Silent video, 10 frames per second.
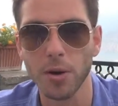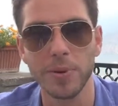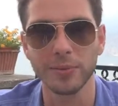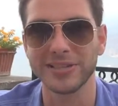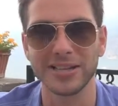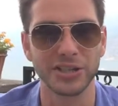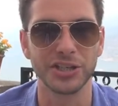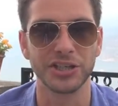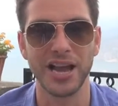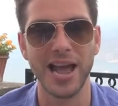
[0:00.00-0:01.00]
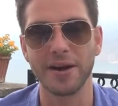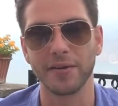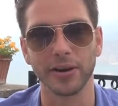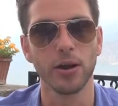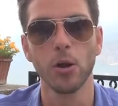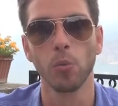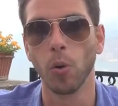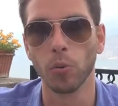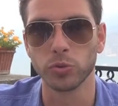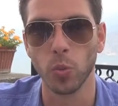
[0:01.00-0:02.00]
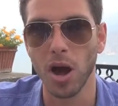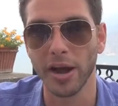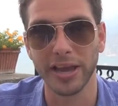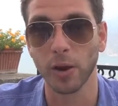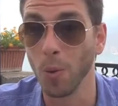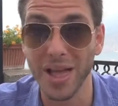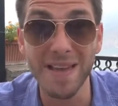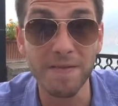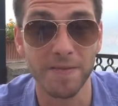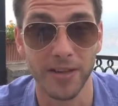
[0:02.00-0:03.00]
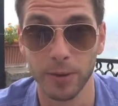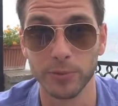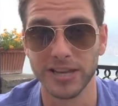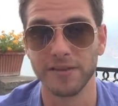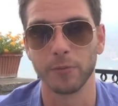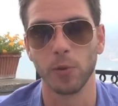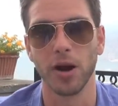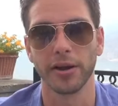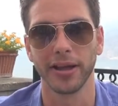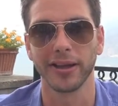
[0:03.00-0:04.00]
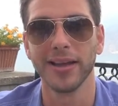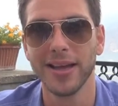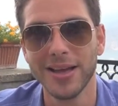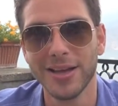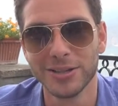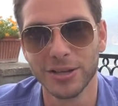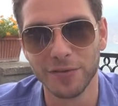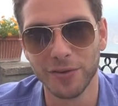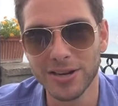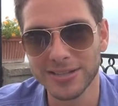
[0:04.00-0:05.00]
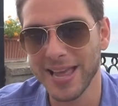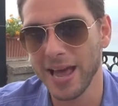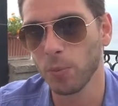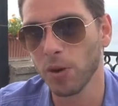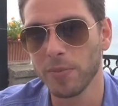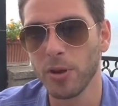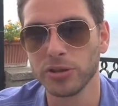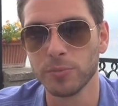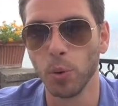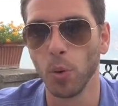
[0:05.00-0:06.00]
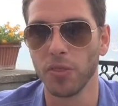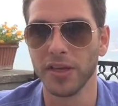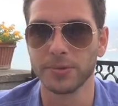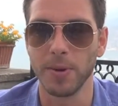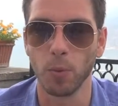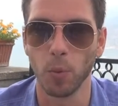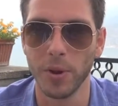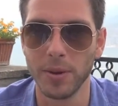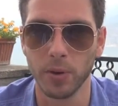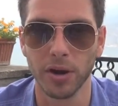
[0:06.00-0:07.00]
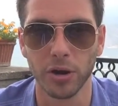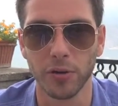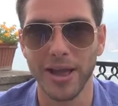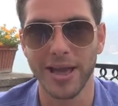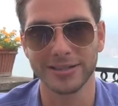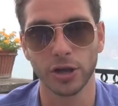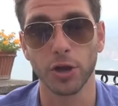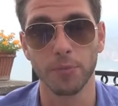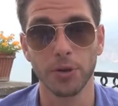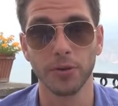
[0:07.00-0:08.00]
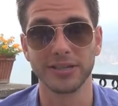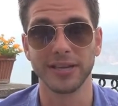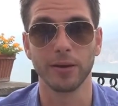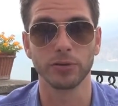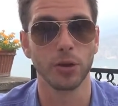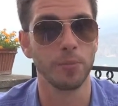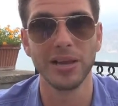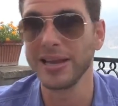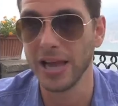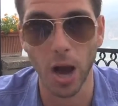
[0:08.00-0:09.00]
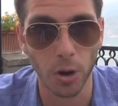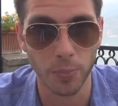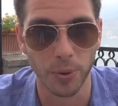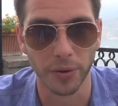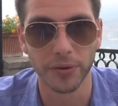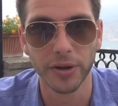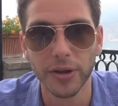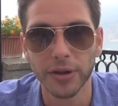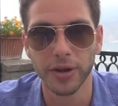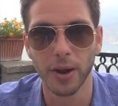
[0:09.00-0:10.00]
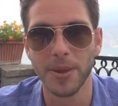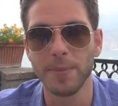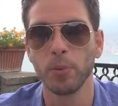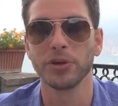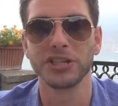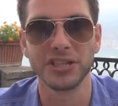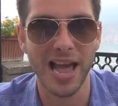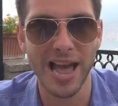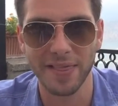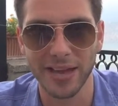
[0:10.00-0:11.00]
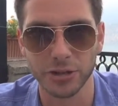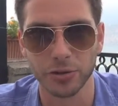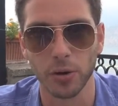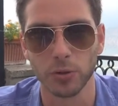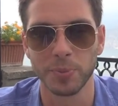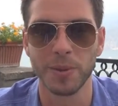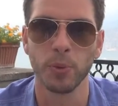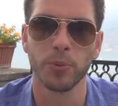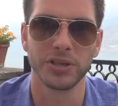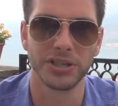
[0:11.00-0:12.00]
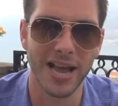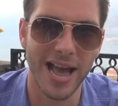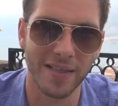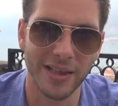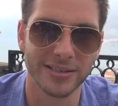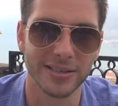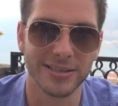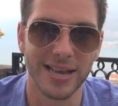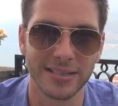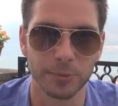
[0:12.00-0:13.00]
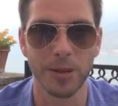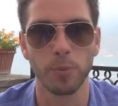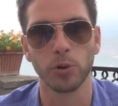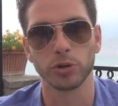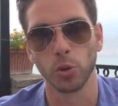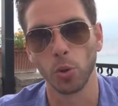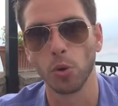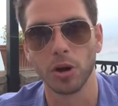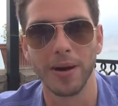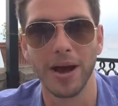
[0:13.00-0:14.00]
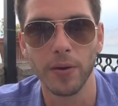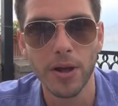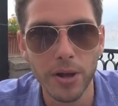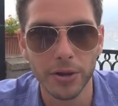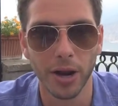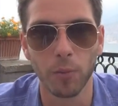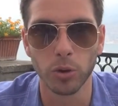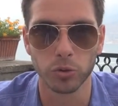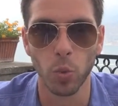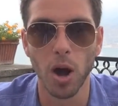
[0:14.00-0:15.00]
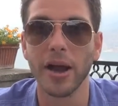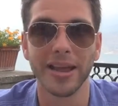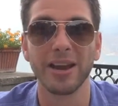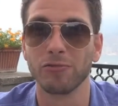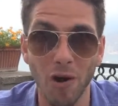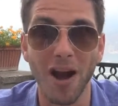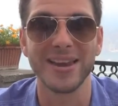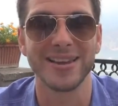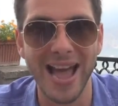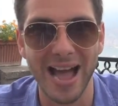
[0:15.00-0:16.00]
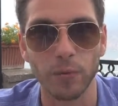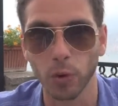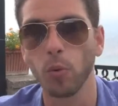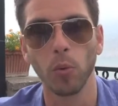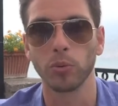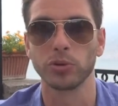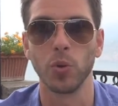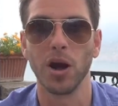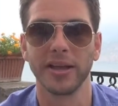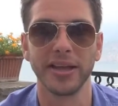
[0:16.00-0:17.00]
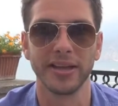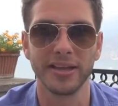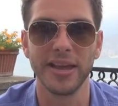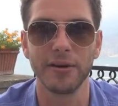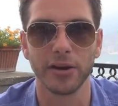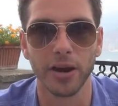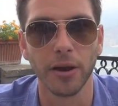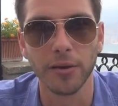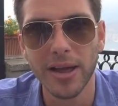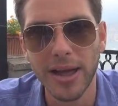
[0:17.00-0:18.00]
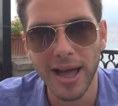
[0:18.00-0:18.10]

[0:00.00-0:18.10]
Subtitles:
Nobody was actually sharing what was working, or if it was even working. So for us, again, one of the most important things about what we were going to create is a community that was completely open. You know, people would share their struggles, people would share their successes, people would talk about, you know, what's working right now, not what was working a year ago.